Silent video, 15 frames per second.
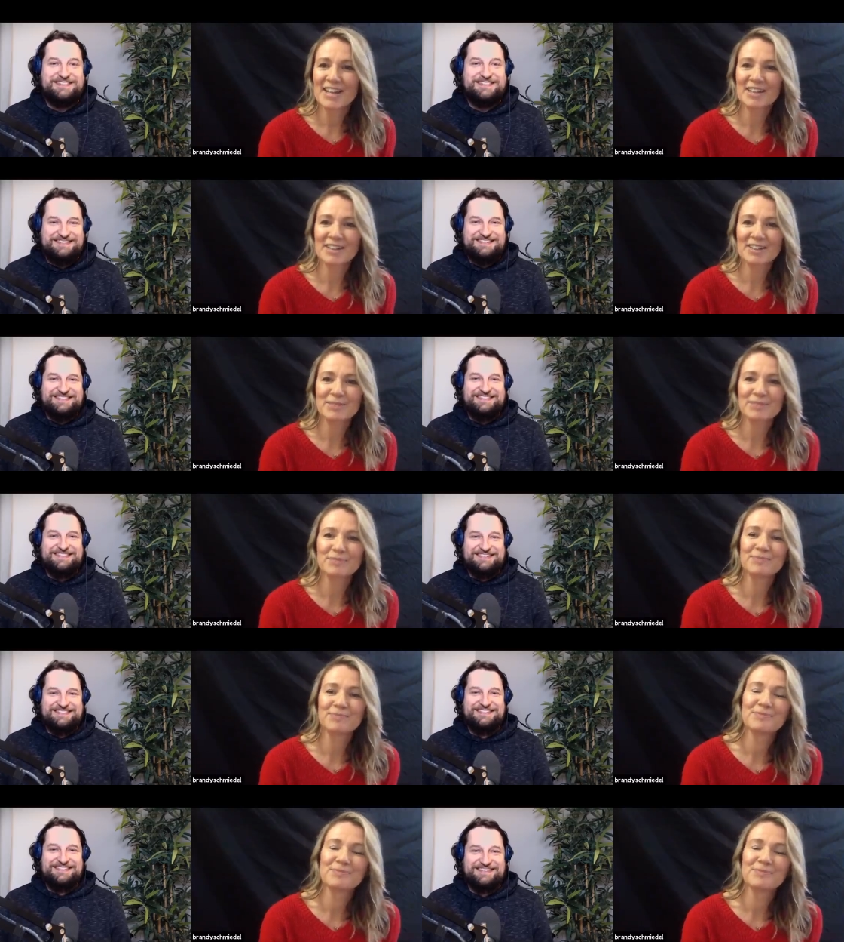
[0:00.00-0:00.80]
Speaker 1: um,
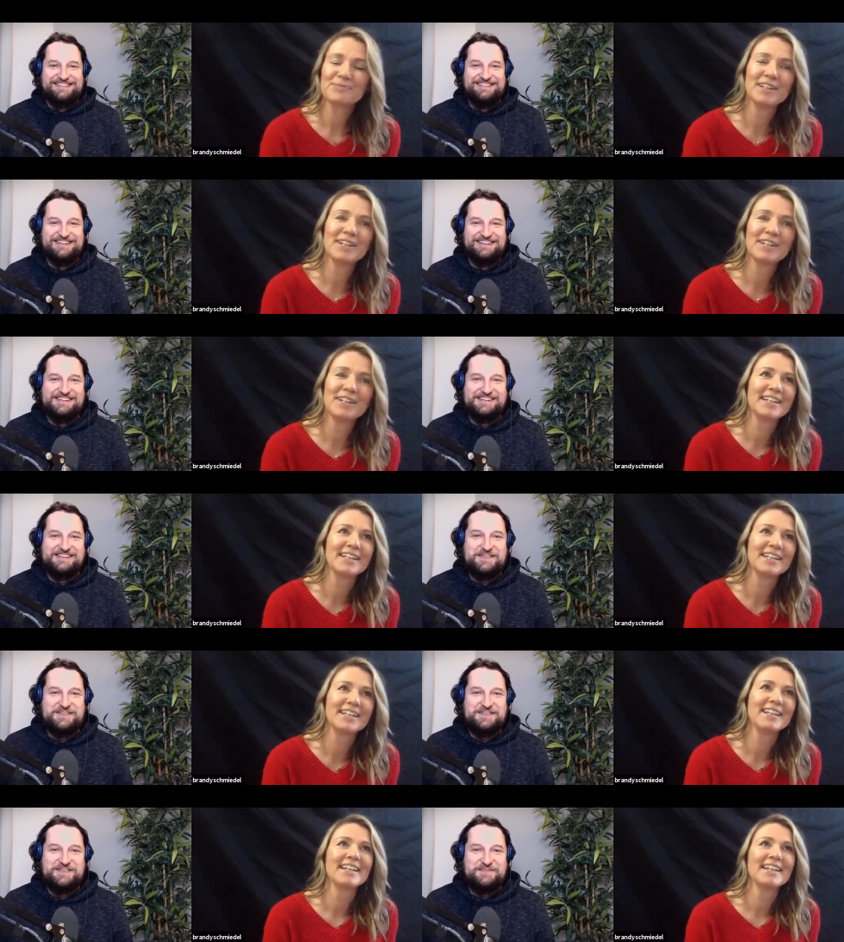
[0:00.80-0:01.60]

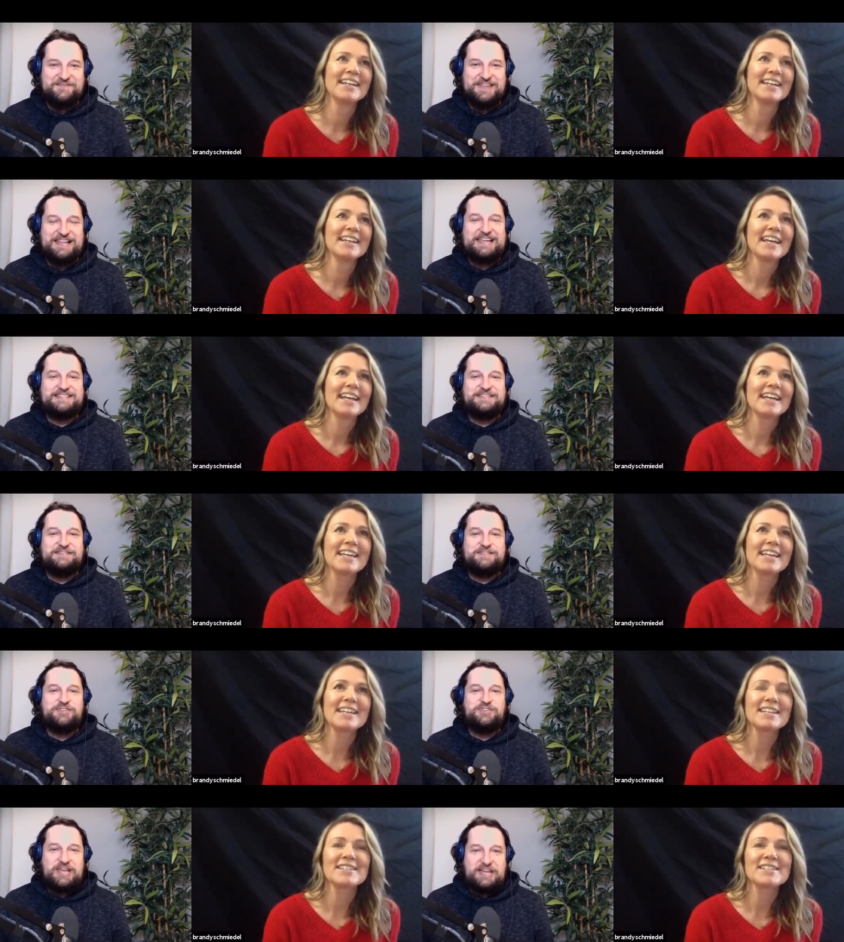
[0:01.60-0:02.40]
Speaker 2: Less of a
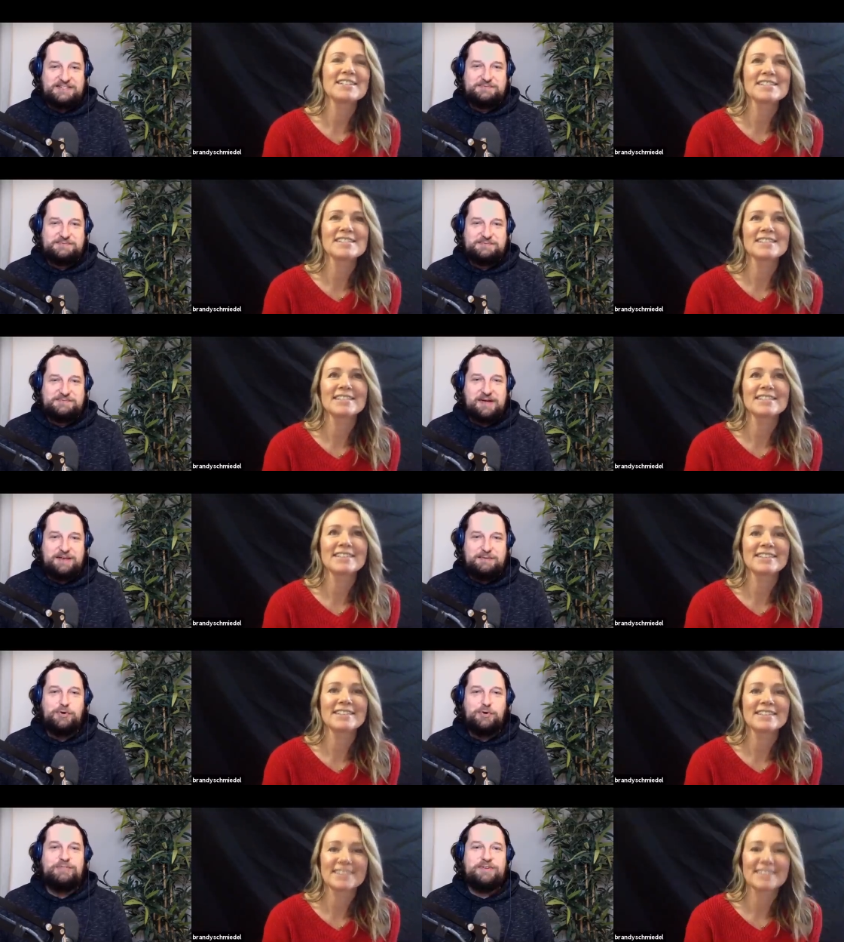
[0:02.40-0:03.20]
chess man,
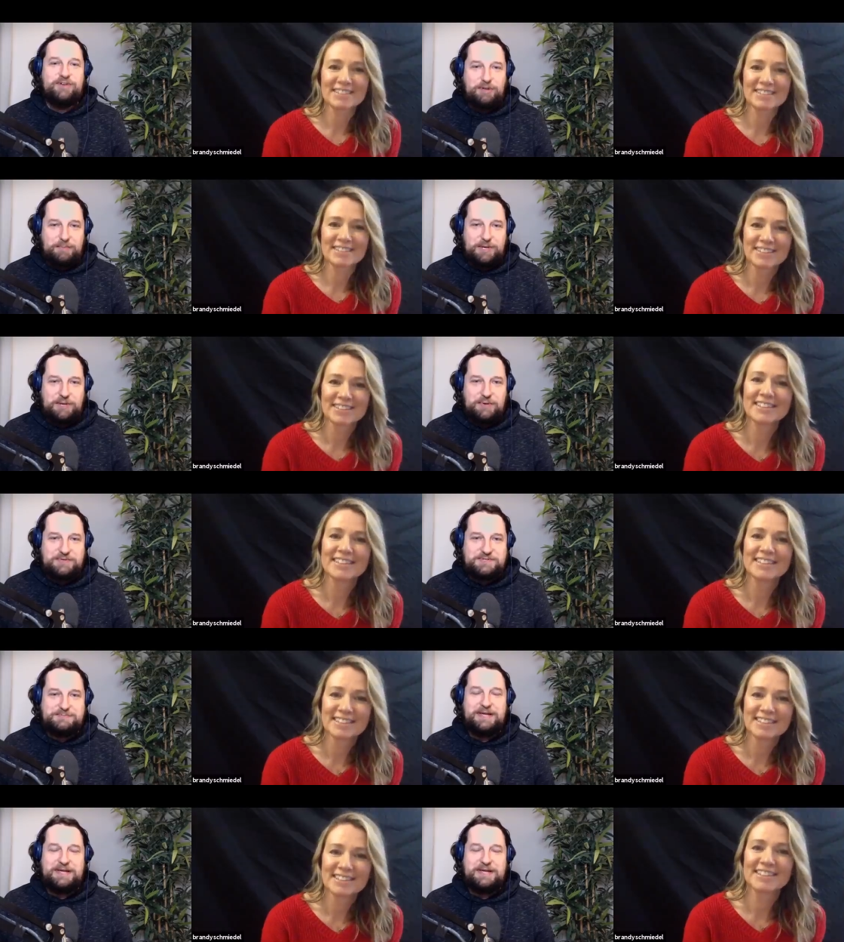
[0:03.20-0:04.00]
more of a dominoes
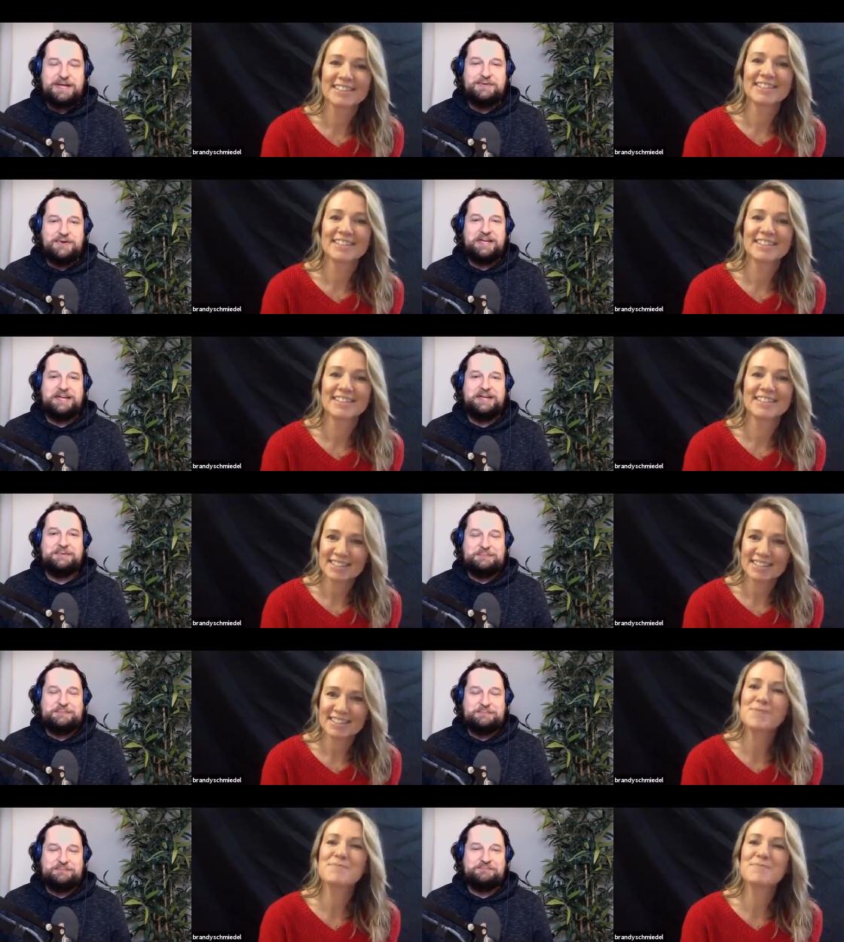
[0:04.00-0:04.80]
man. Okay.
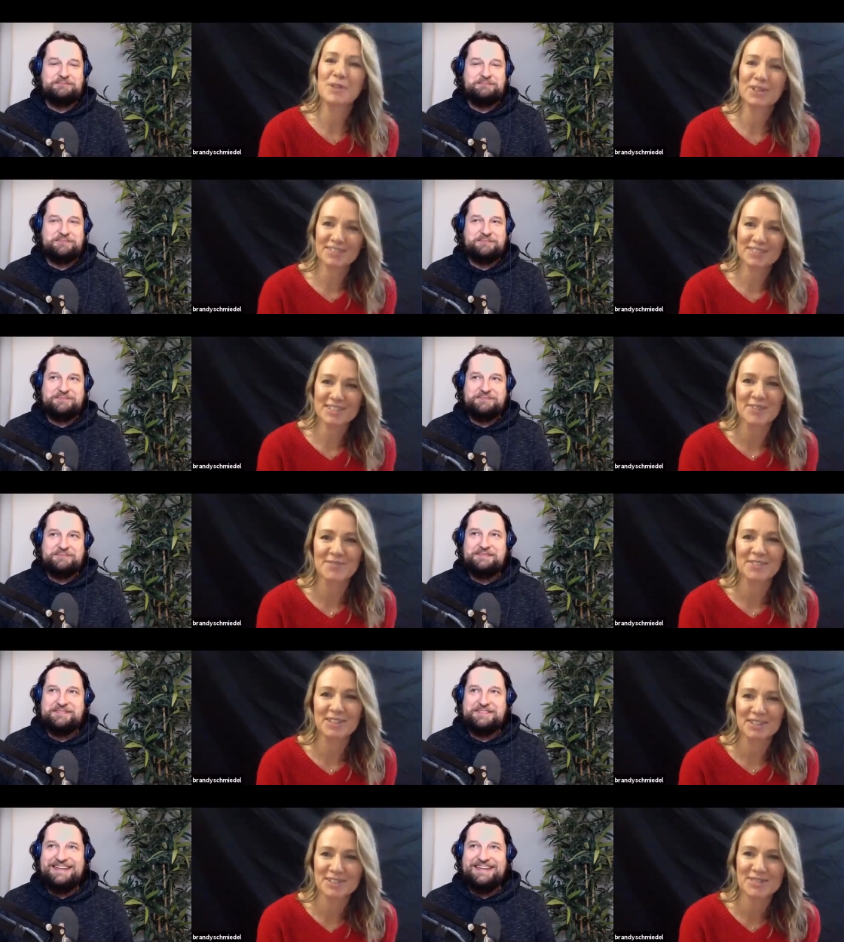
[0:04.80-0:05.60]
Speaker 1: More of a
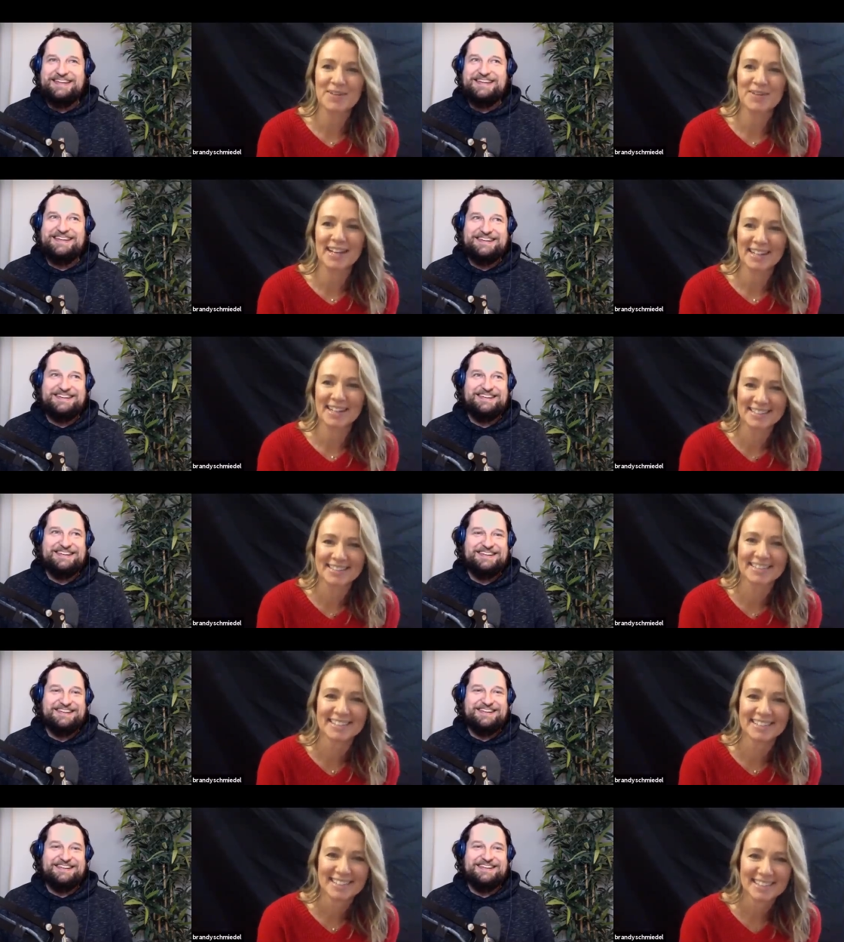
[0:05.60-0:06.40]
dominoes man.
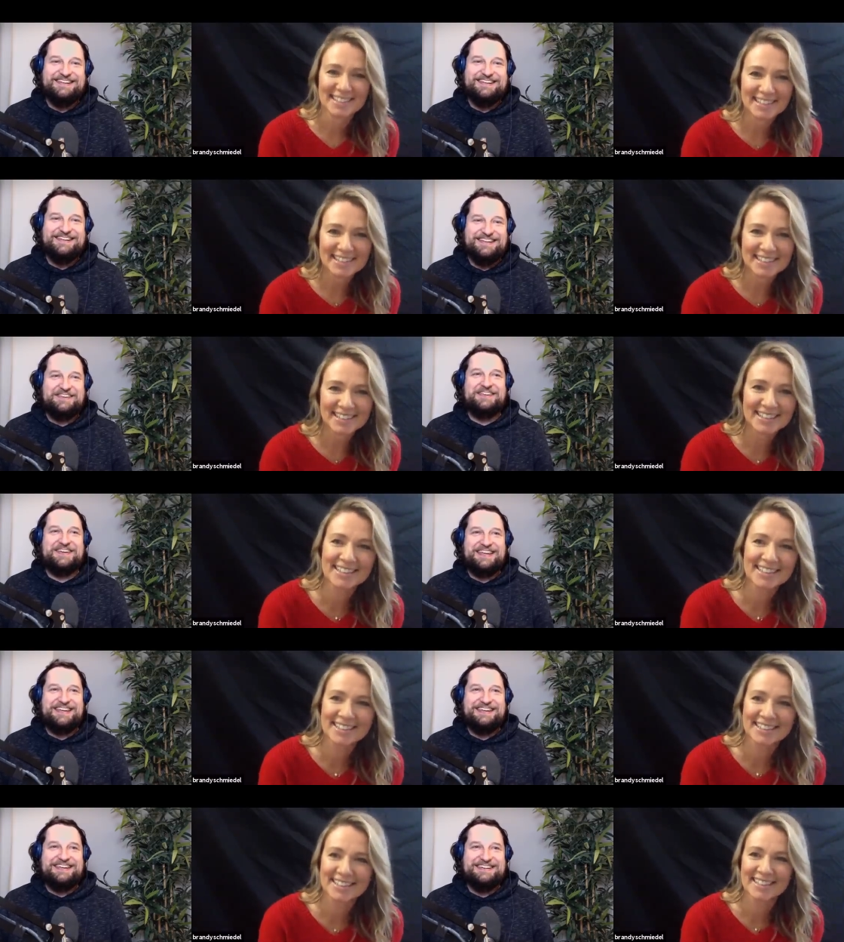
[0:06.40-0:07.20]

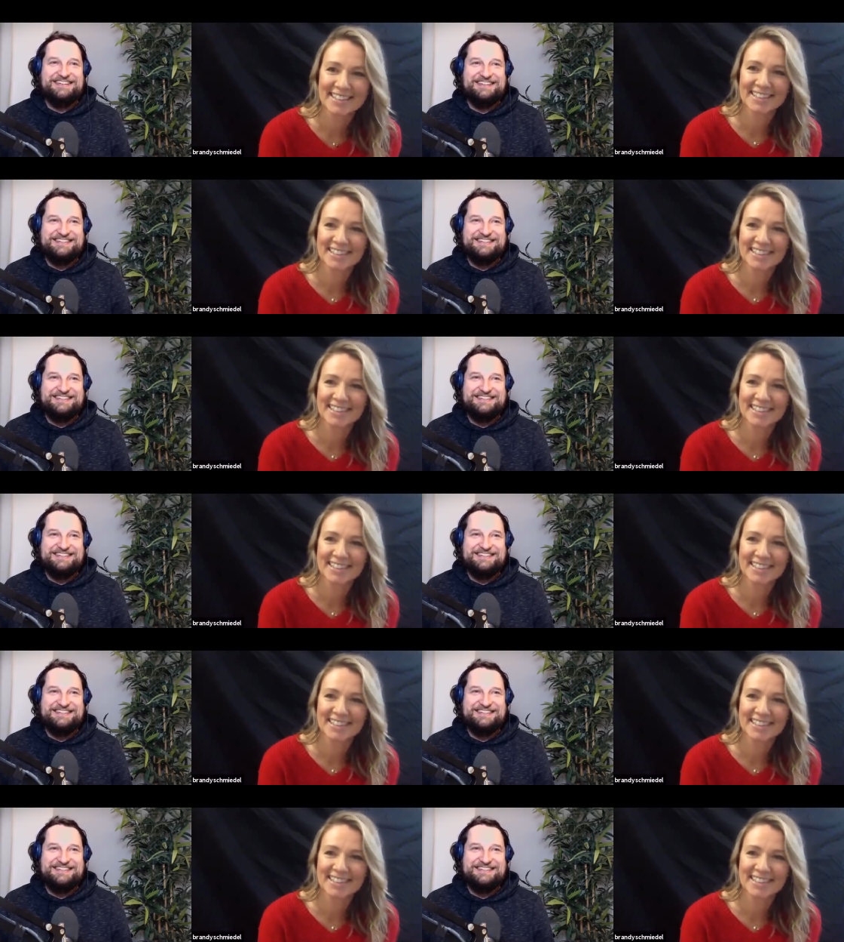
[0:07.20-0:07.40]
okay.